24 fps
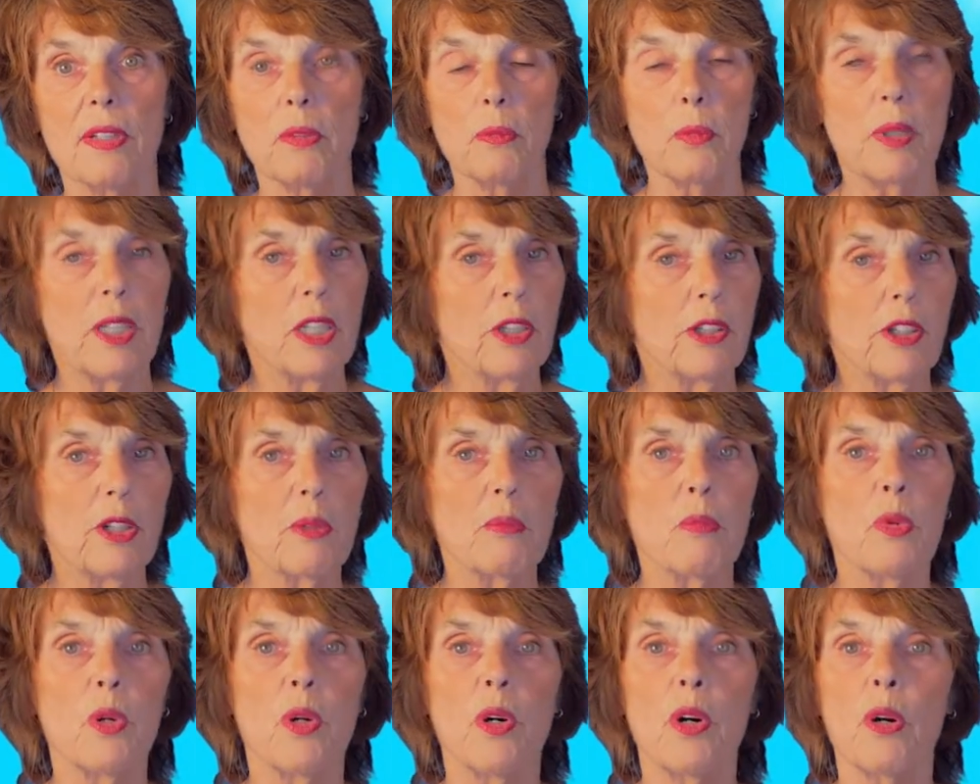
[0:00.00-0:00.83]
and we
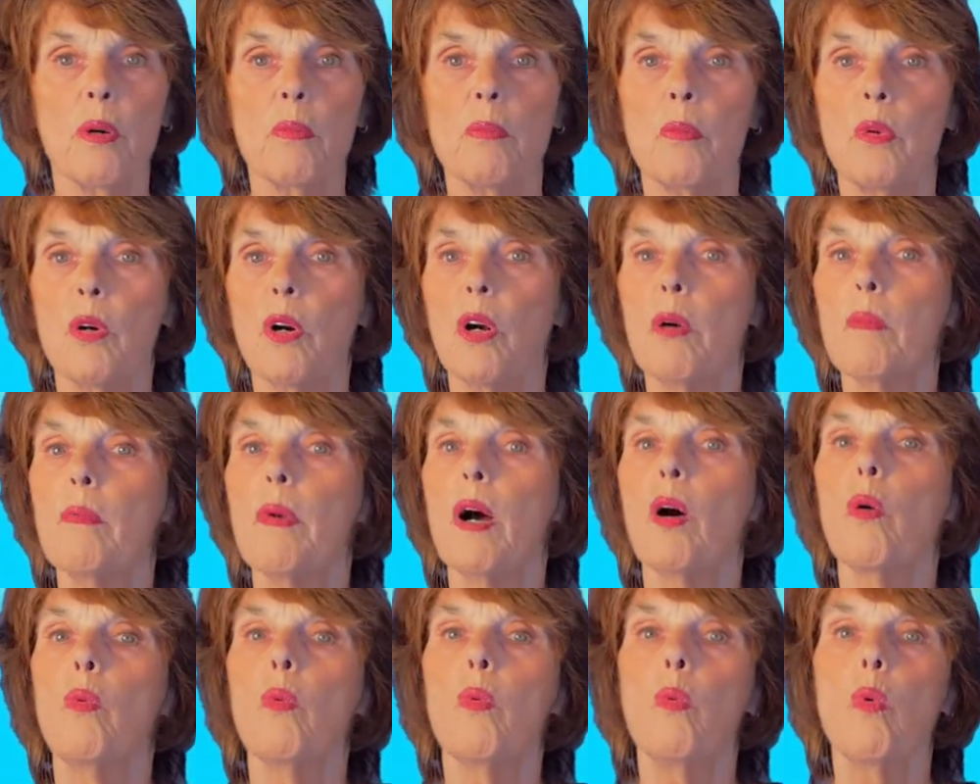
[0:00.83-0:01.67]
learn more and more
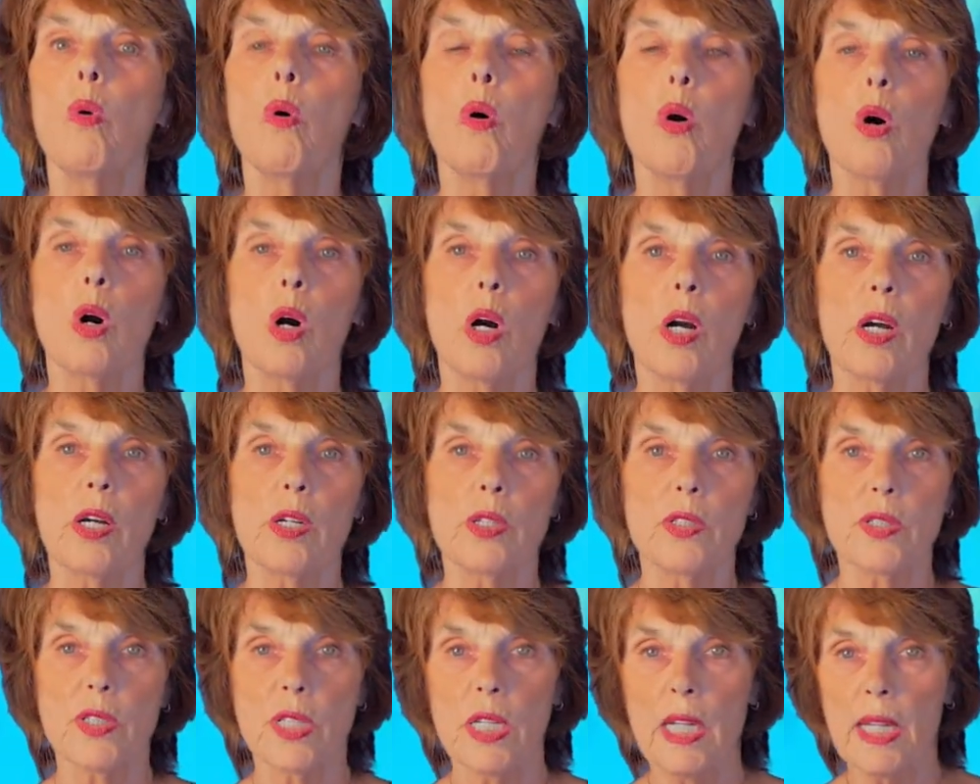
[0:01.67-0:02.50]
about
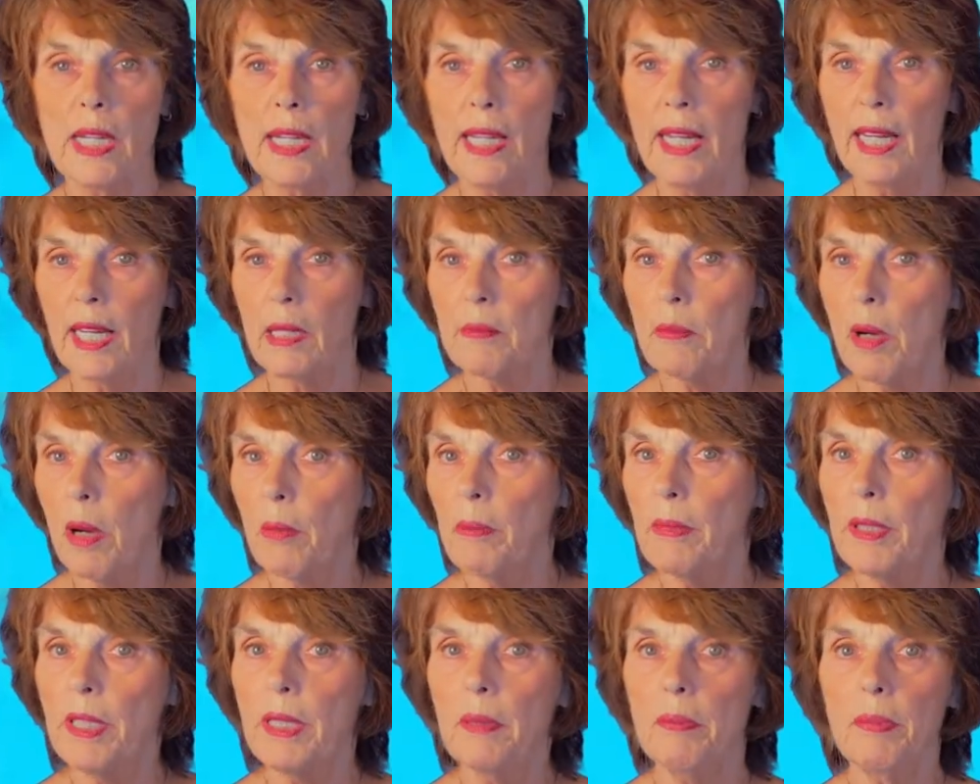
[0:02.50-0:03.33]
wars and
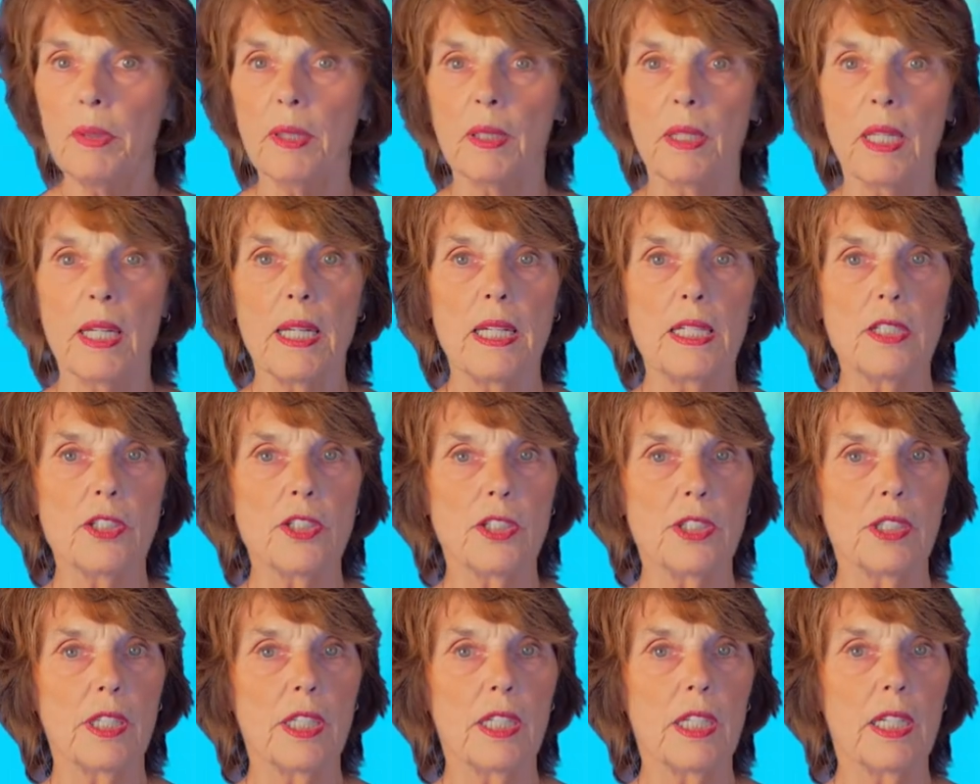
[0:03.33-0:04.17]
about
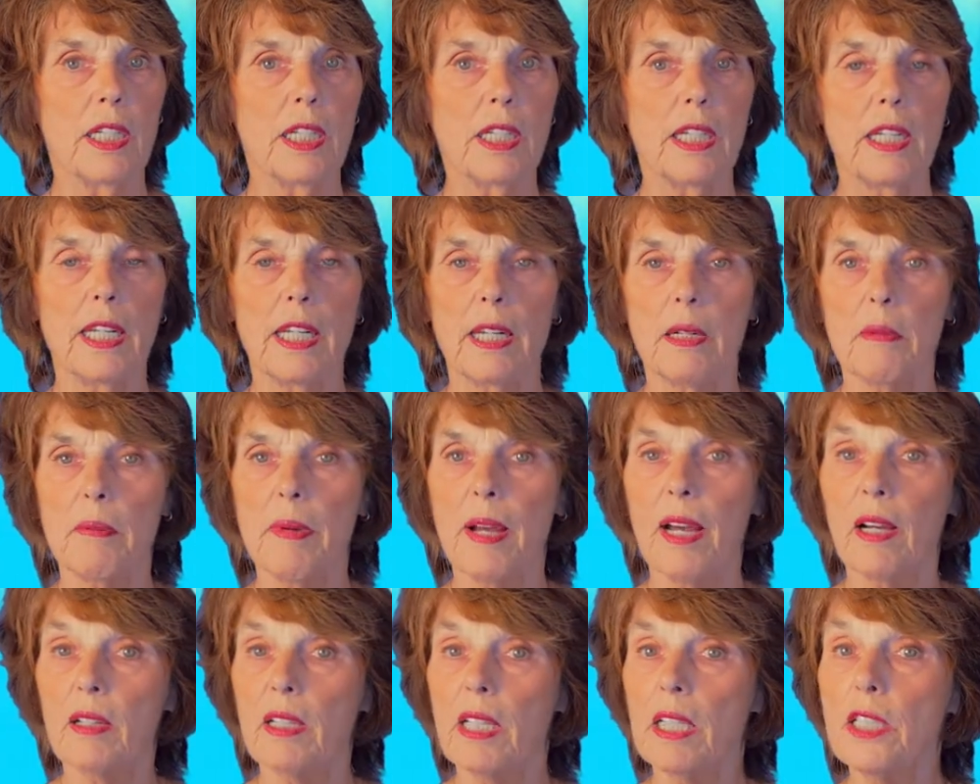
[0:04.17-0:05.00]
manipulation and
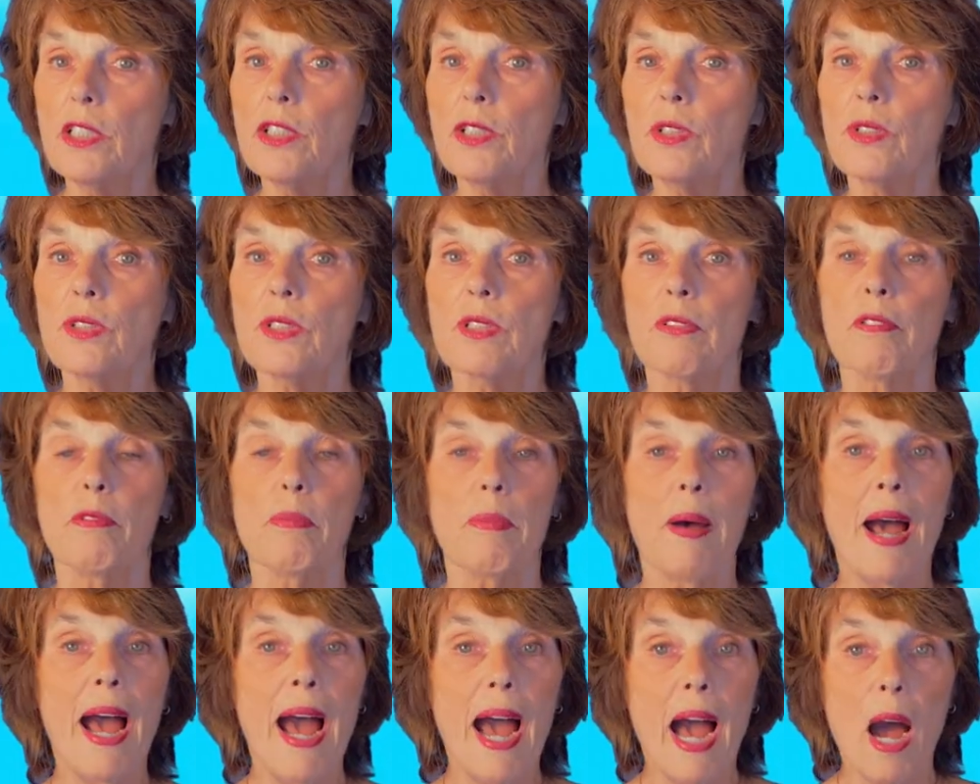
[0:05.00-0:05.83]
about issues
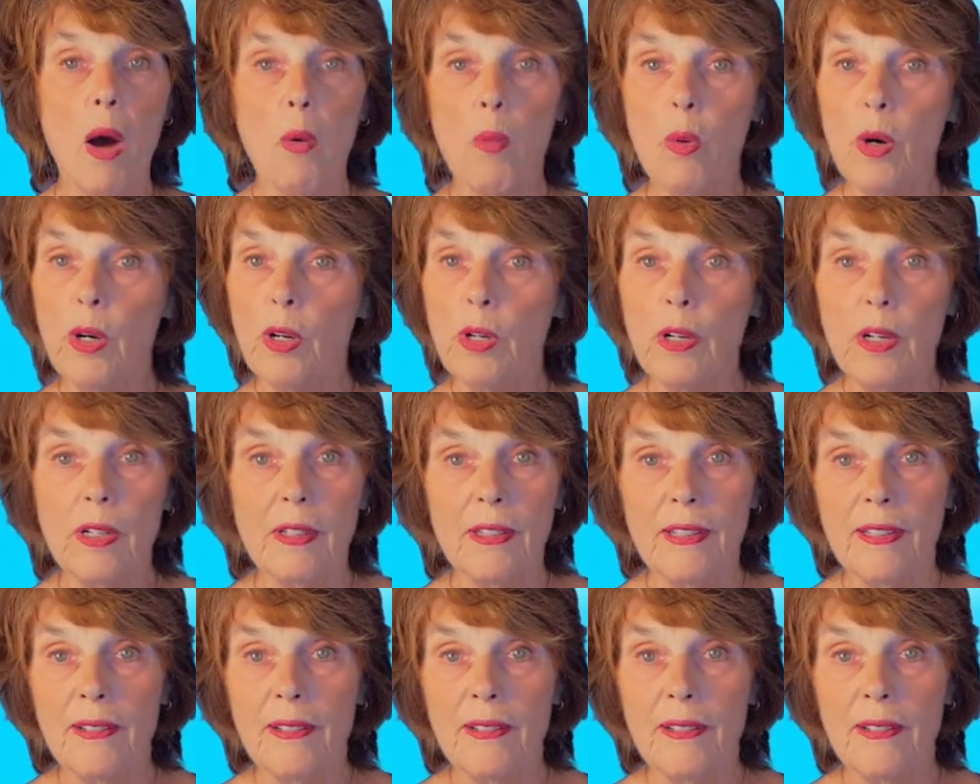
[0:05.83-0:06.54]
of power.